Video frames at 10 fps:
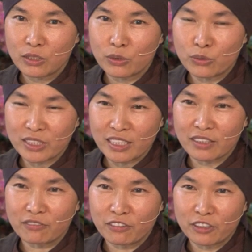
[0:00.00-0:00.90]
who's at
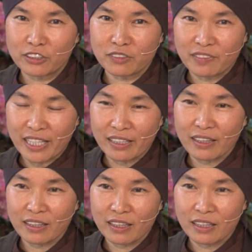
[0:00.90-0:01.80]
the verge of death,
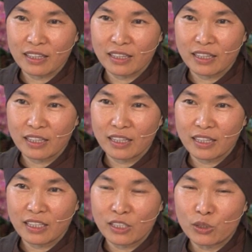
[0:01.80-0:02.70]

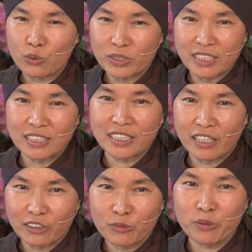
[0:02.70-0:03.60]
who's in
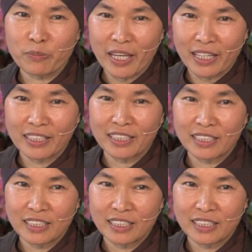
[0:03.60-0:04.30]
terrible pain?"